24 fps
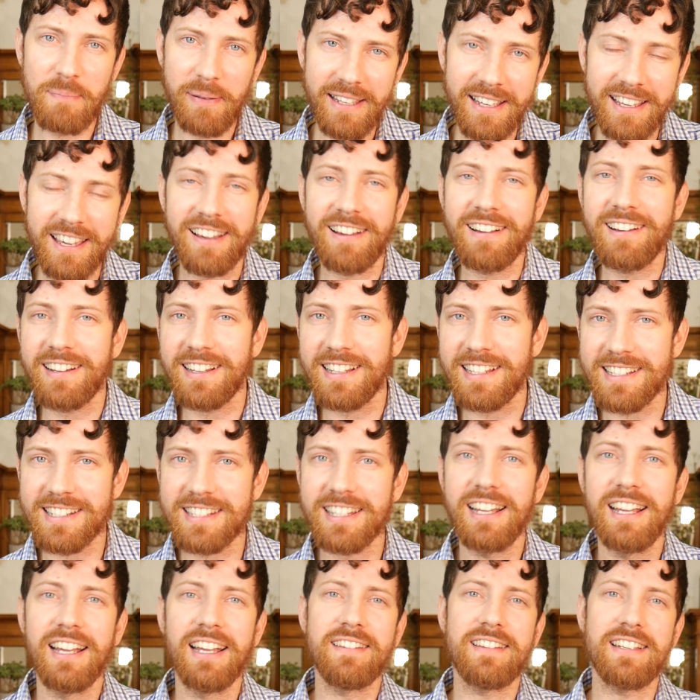
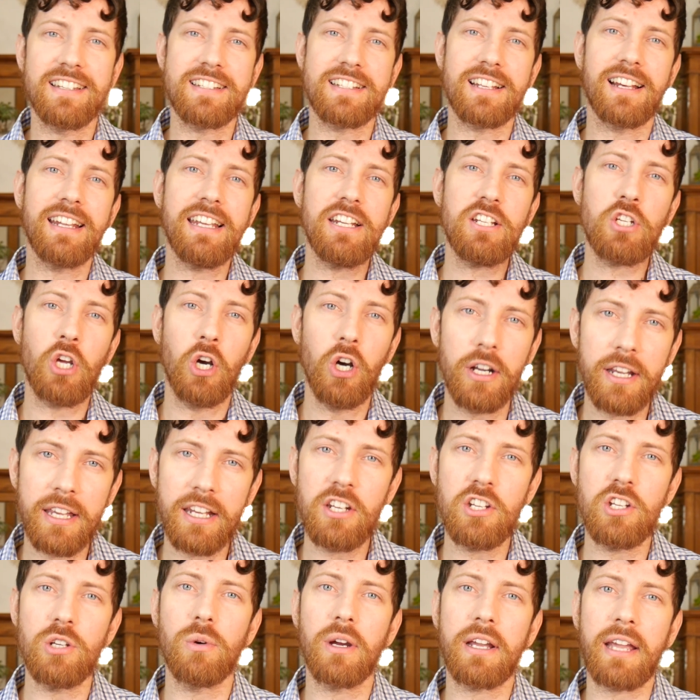because the study took
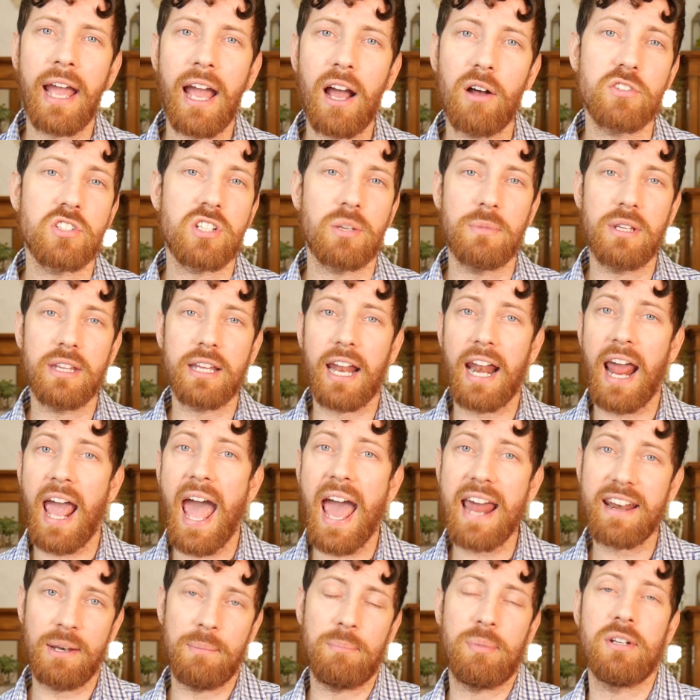into account something that
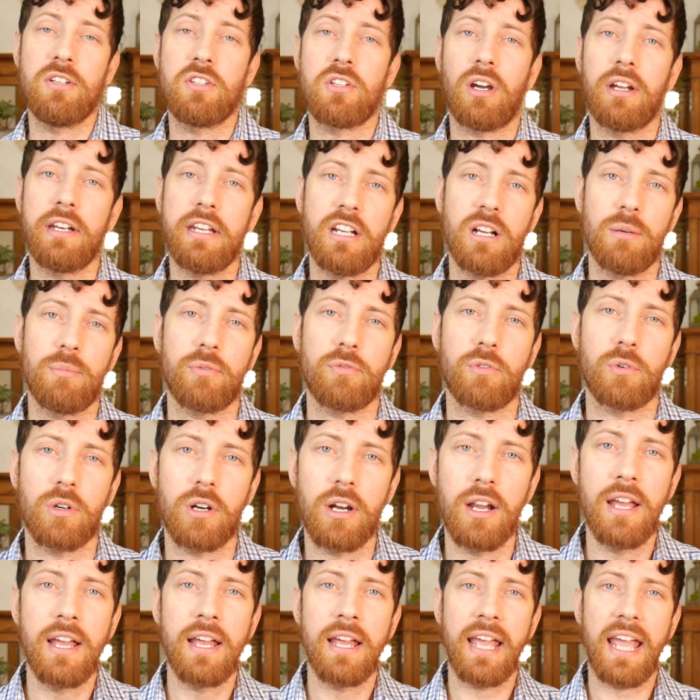hadn't been done here
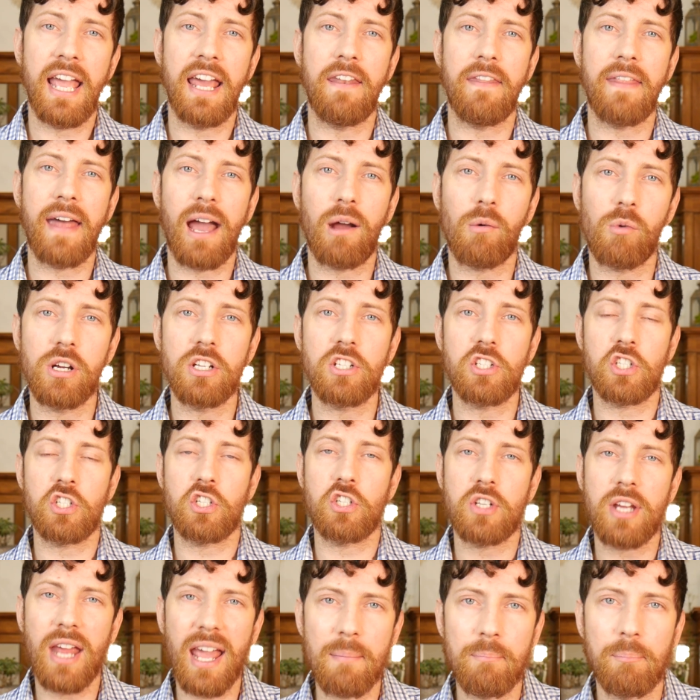before, and that was
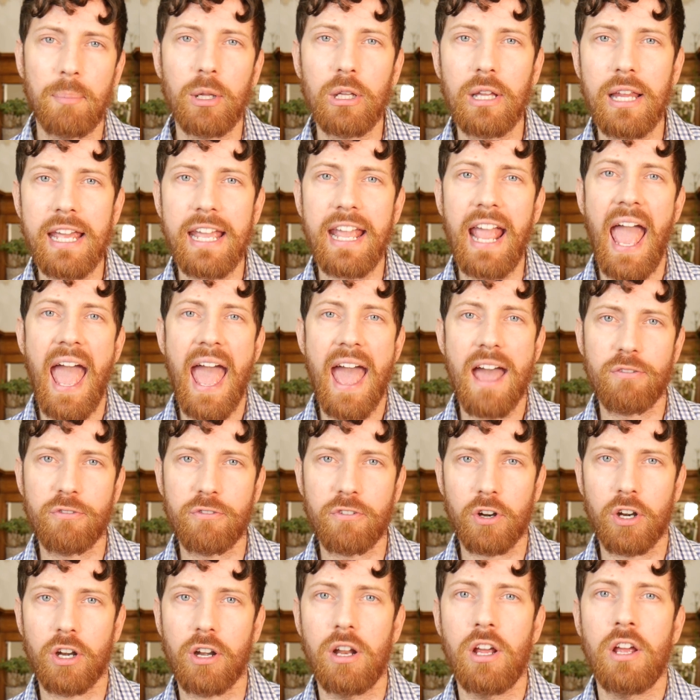sampling
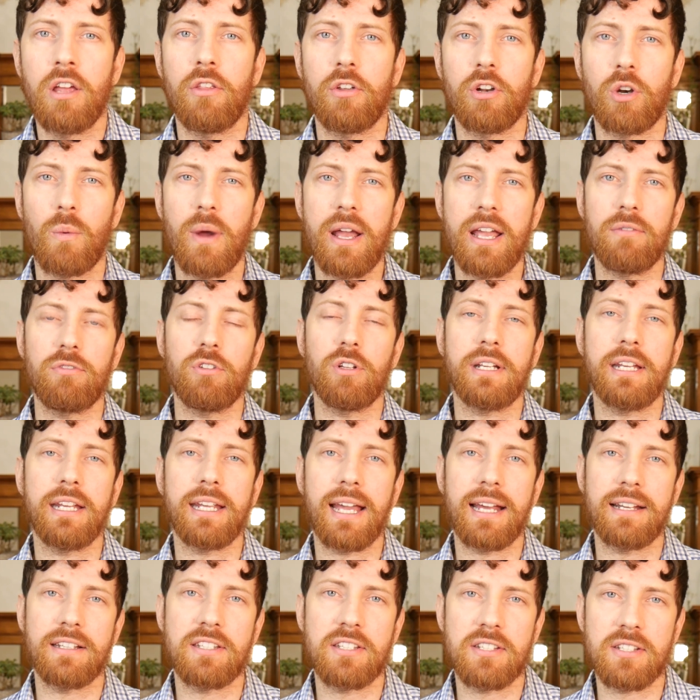effort, their way of looking
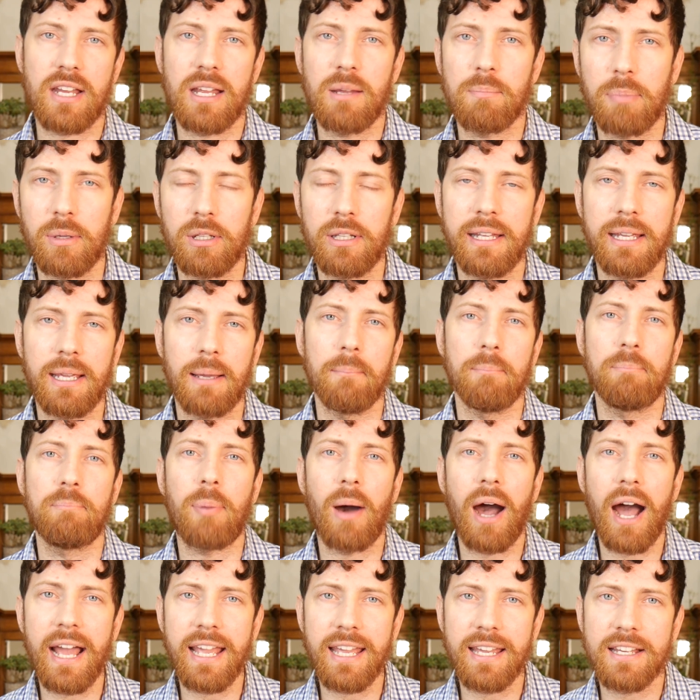at sampling
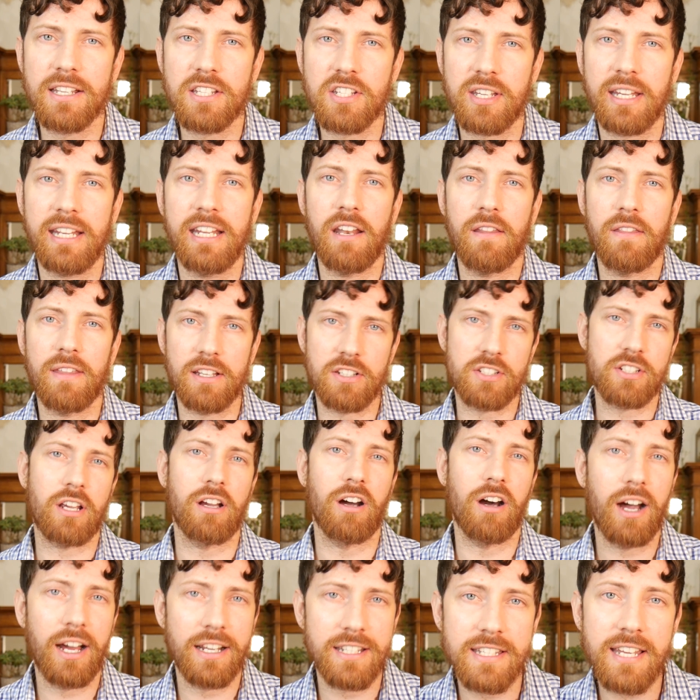bias in this
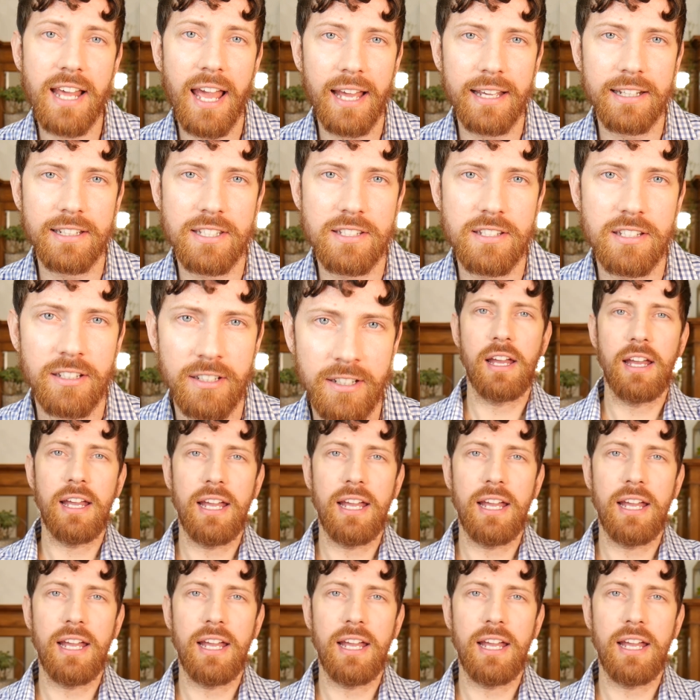context.